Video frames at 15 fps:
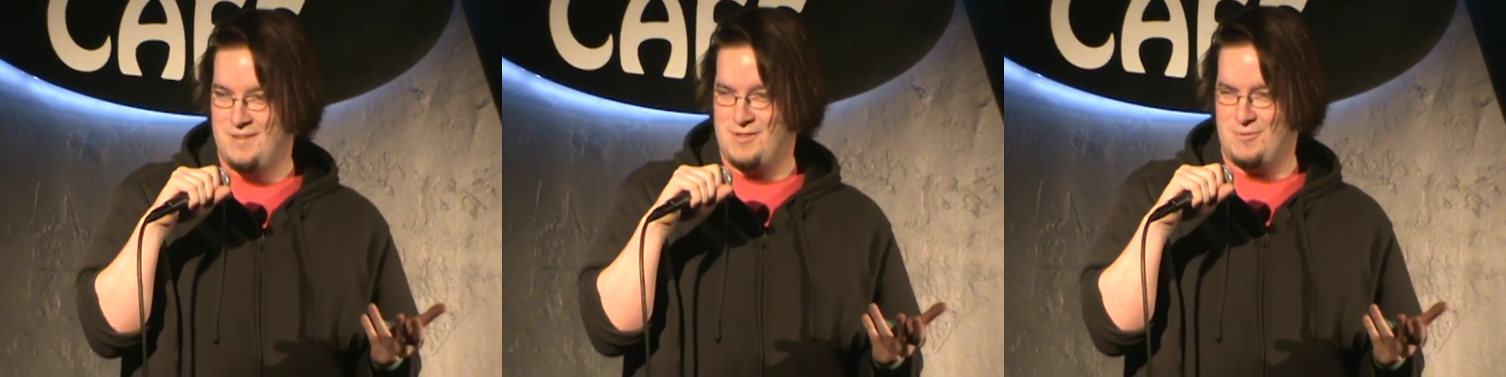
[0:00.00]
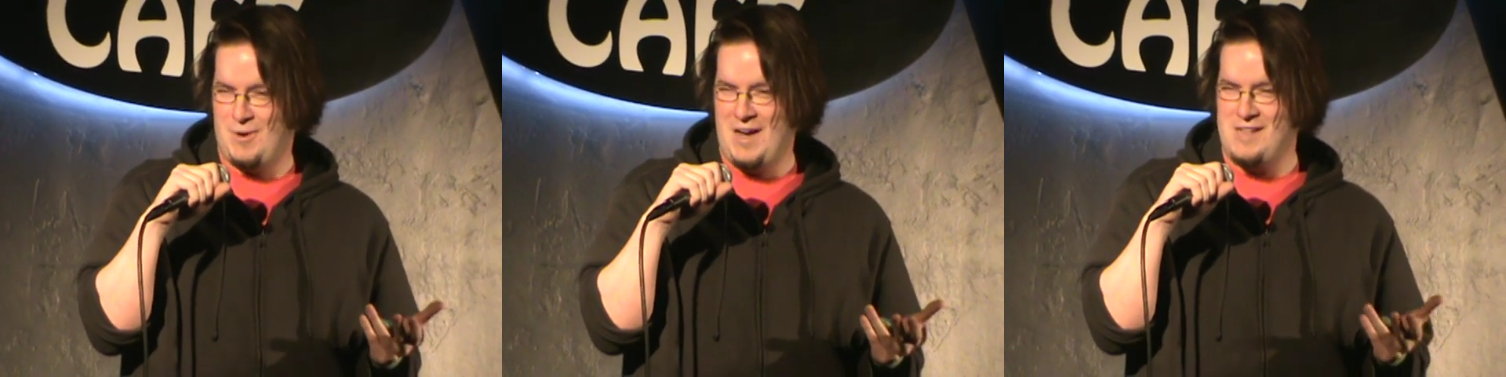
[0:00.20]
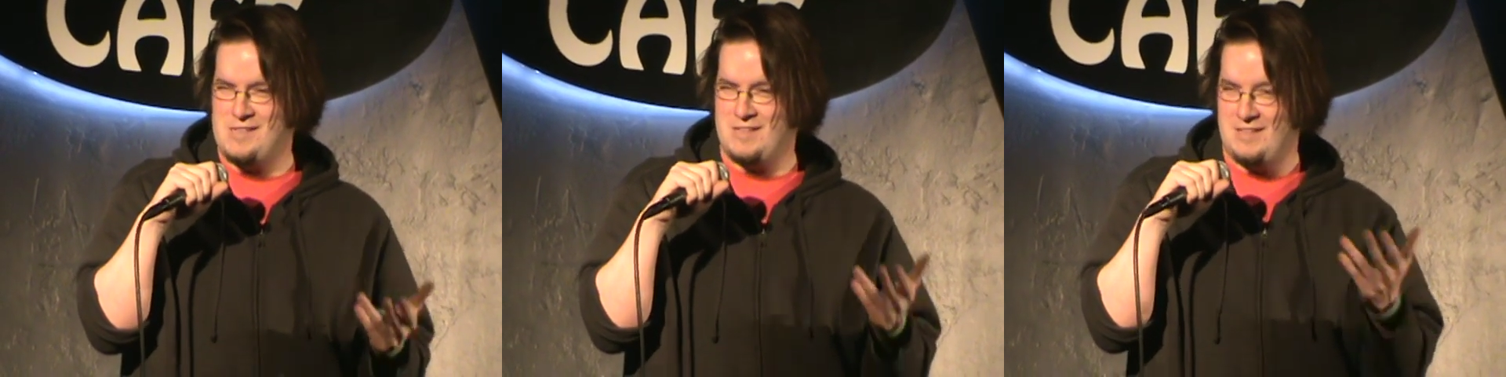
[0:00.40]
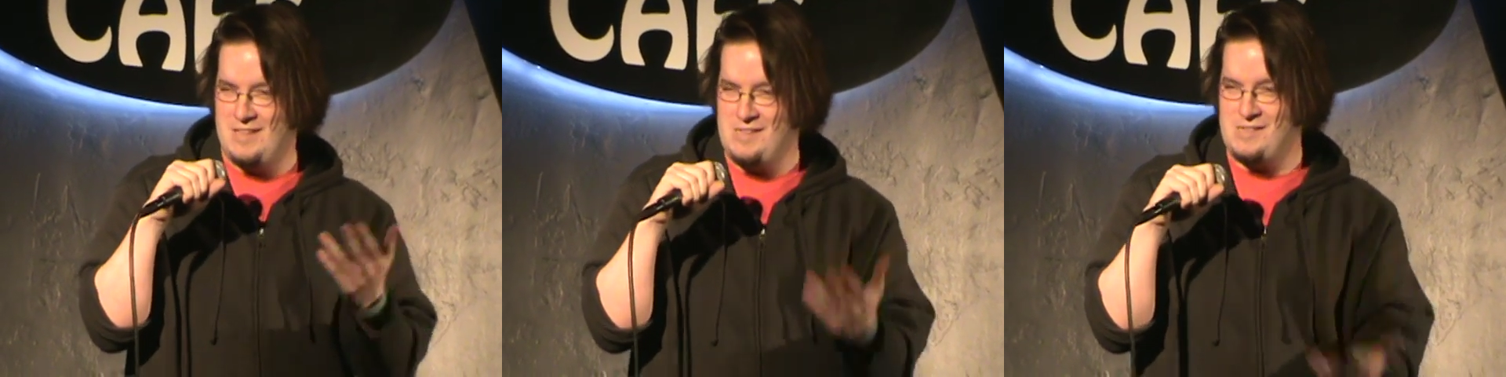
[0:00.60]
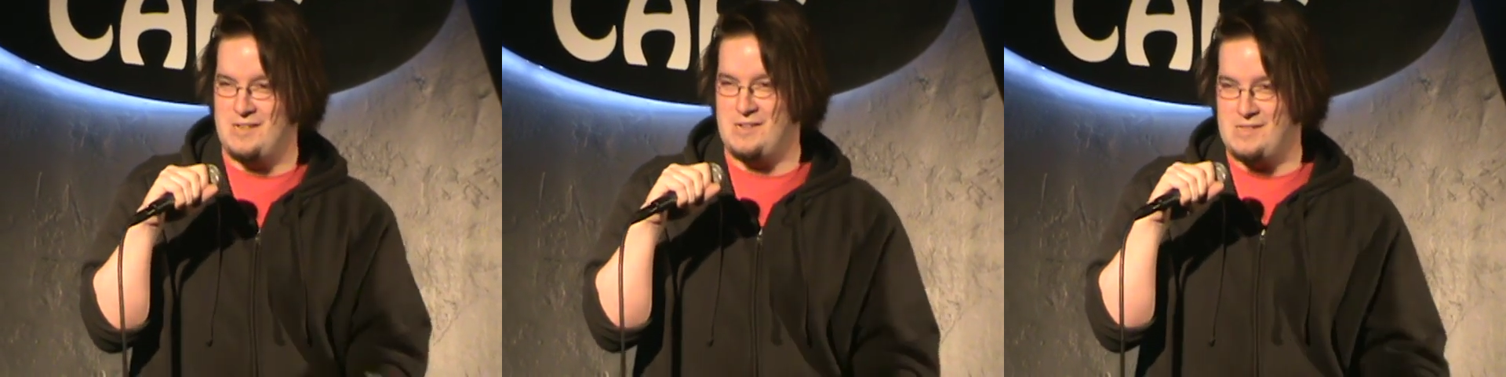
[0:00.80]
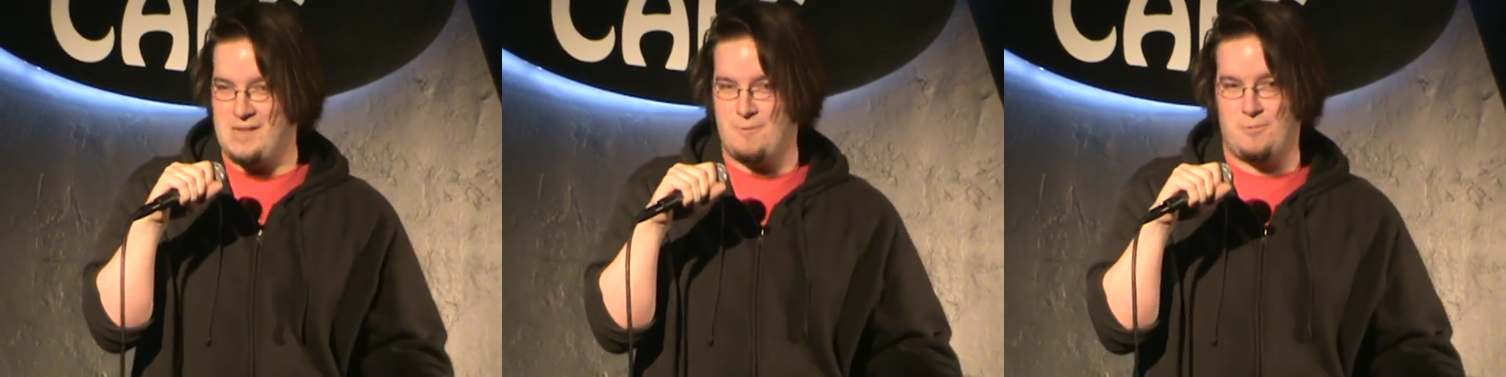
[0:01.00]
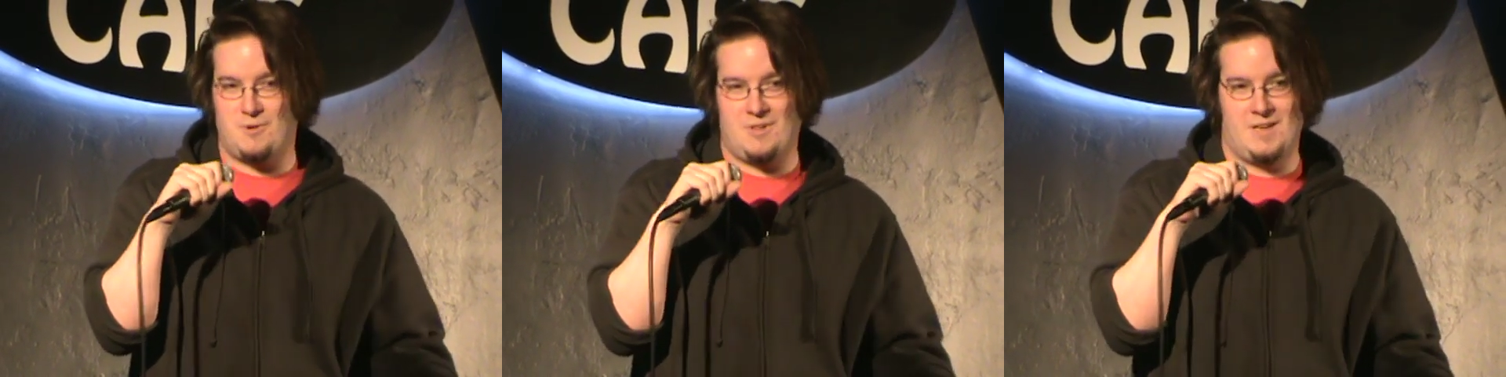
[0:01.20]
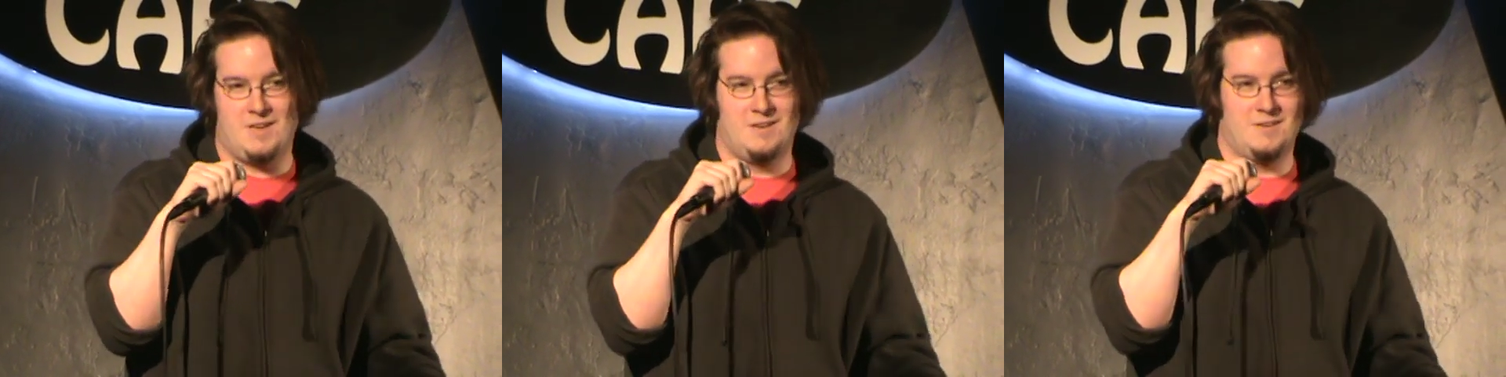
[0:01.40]
So why is it listed
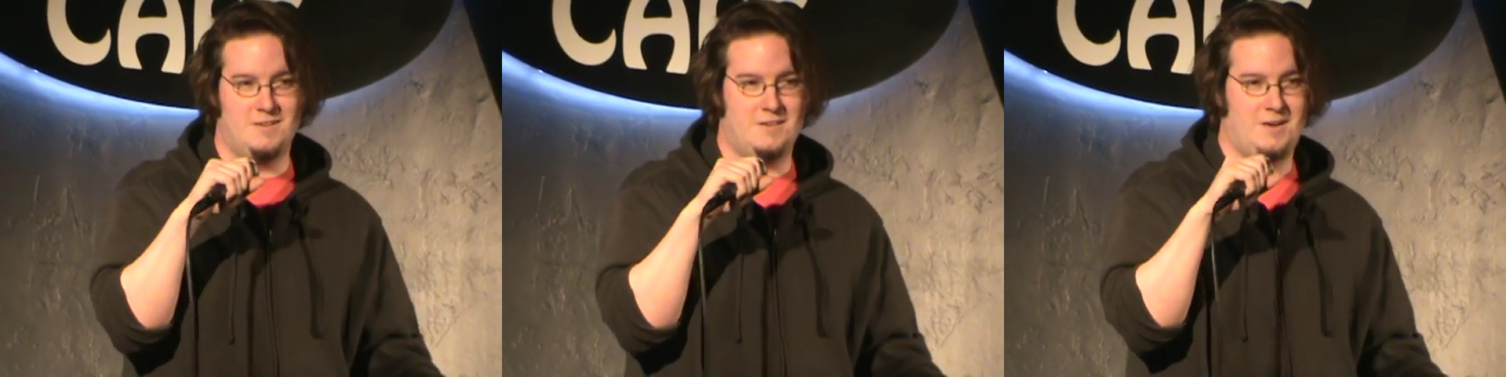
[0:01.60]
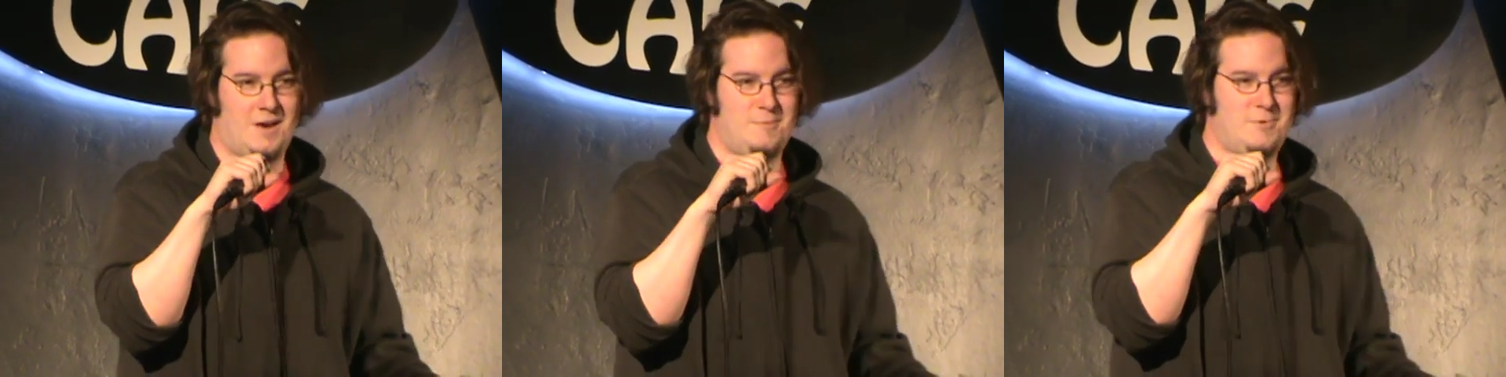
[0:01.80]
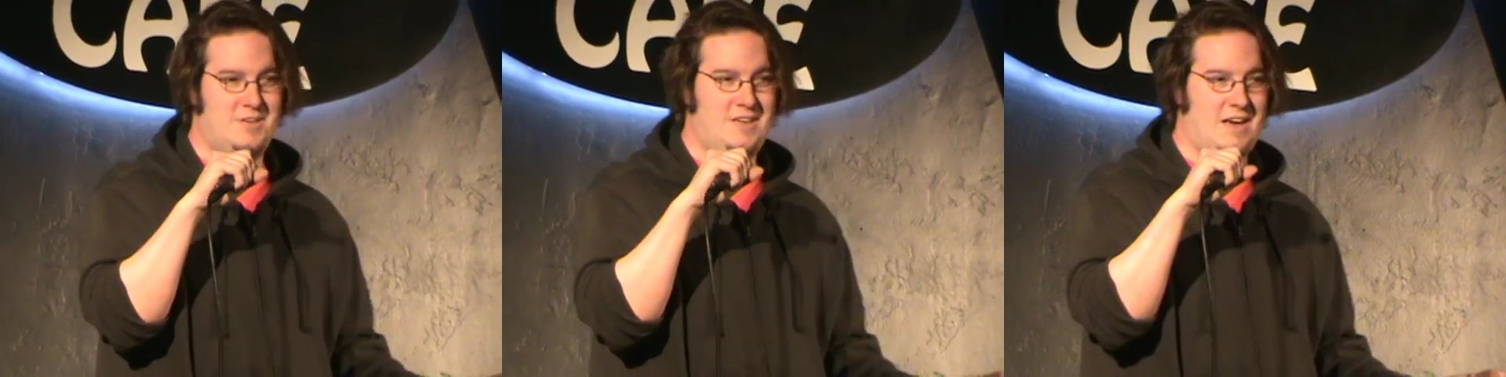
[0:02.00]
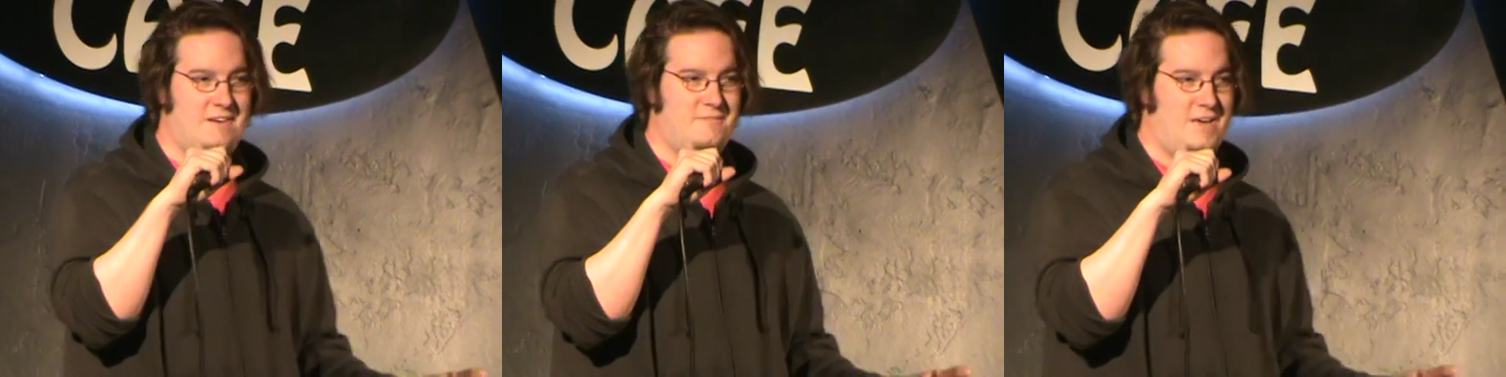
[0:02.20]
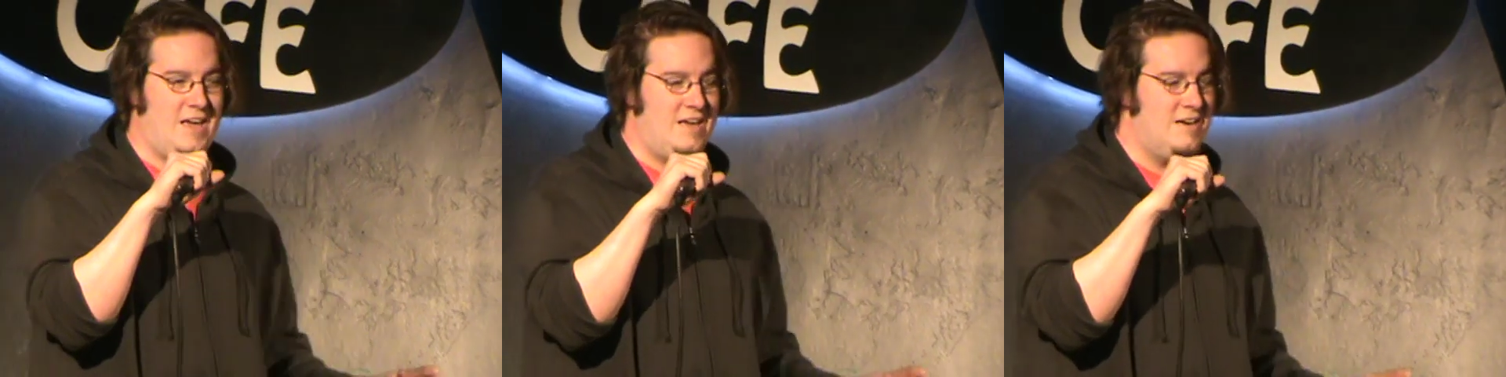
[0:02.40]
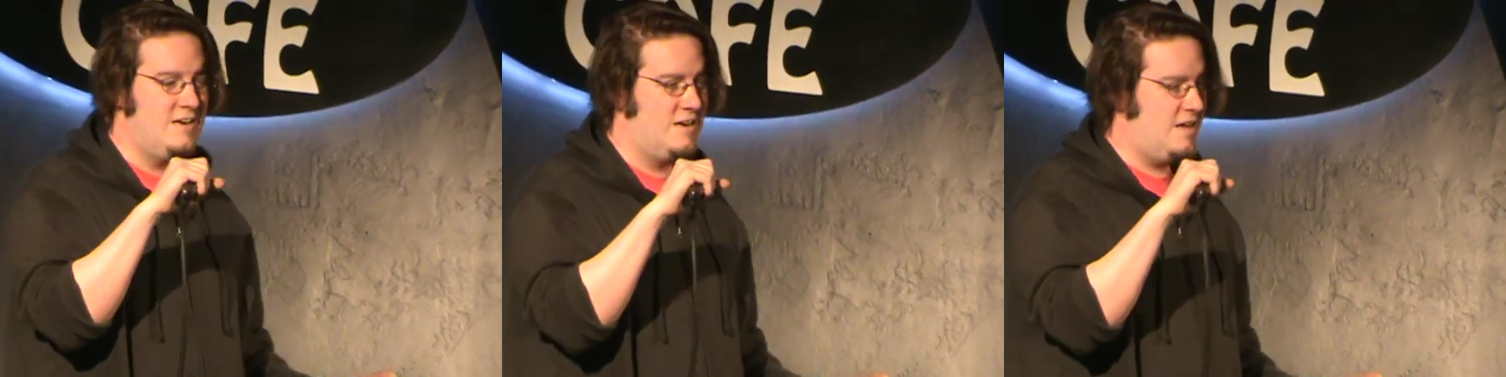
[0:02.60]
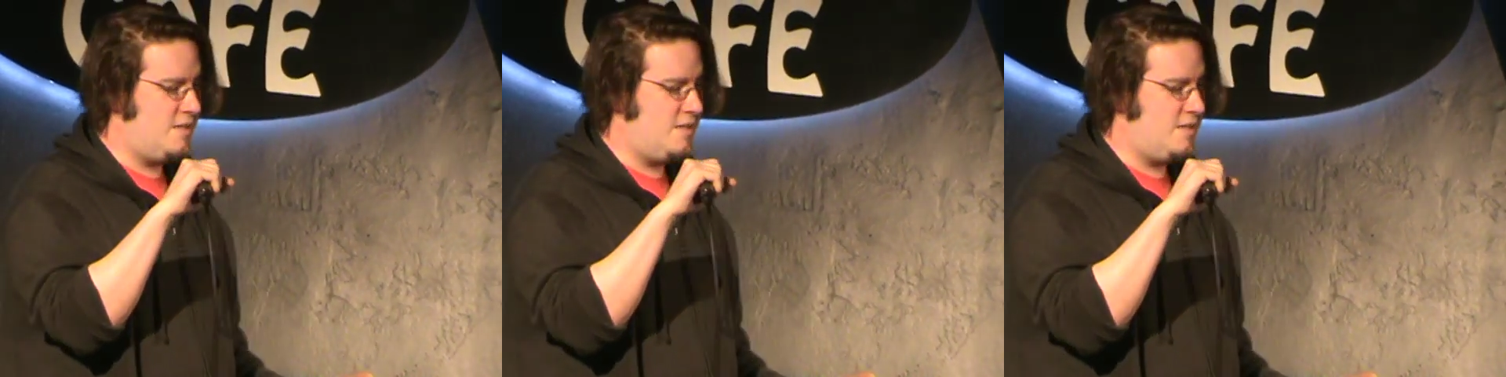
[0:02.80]
separately? Comedy Cafe?